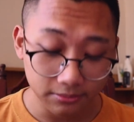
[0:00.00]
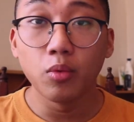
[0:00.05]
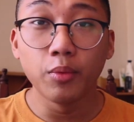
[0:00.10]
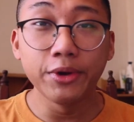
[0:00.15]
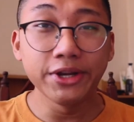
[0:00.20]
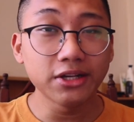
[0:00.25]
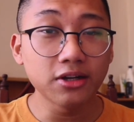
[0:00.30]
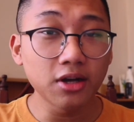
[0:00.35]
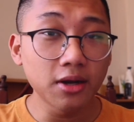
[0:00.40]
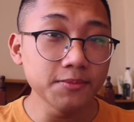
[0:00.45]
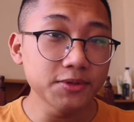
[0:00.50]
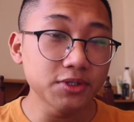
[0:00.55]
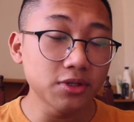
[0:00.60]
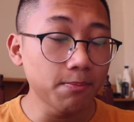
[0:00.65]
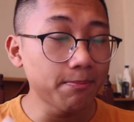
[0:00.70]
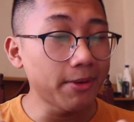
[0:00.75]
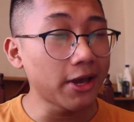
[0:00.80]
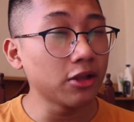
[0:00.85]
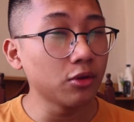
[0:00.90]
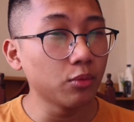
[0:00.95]
When it comes to
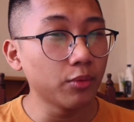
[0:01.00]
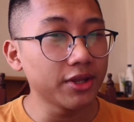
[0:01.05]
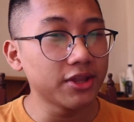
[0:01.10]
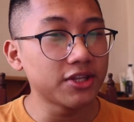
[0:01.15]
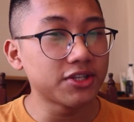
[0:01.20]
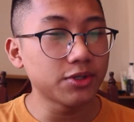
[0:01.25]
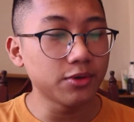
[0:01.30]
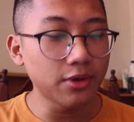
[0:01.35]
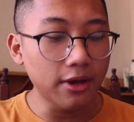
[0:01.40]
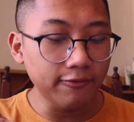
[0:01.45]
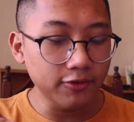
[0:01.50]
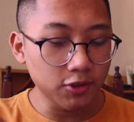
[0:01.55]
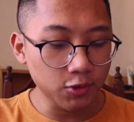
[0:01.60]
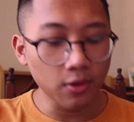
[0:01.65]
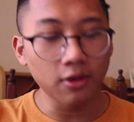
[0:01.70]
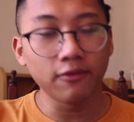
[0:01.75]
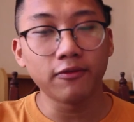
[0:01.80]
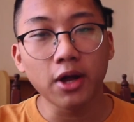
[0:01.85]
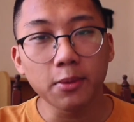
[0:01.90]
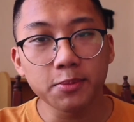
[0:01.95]
pen widths, you have
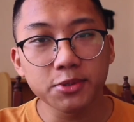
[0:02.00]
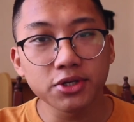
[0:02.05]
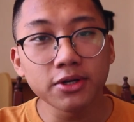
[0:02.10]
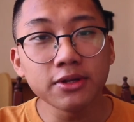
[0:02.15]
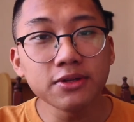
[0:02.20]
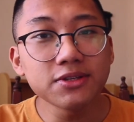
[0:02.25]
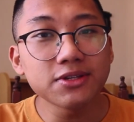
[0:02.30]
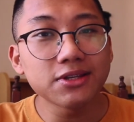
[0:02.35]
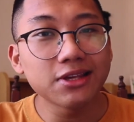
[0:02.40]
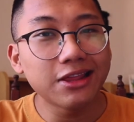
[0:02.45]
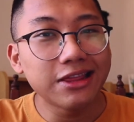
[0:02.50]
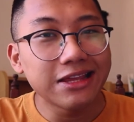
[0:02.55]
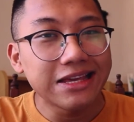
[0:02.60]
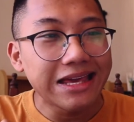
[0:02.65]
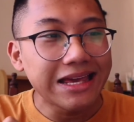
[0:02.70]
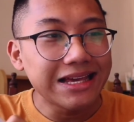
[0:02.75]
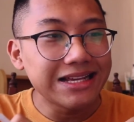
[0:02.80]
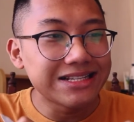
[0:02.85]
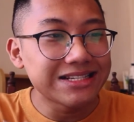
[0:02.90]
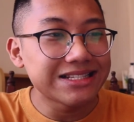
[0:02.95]
12 options.
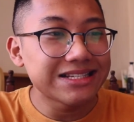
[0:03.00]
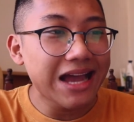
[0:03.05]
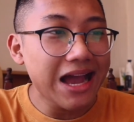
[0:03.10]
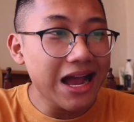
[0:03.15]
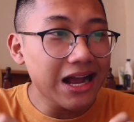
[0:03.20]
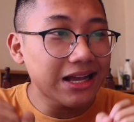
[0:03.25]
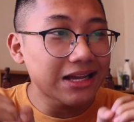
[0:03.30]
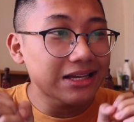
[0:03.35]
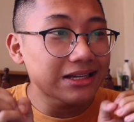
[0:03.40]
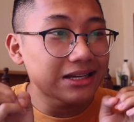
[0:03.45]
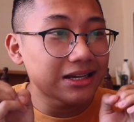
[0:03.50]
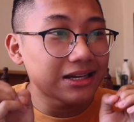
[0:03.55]
The exact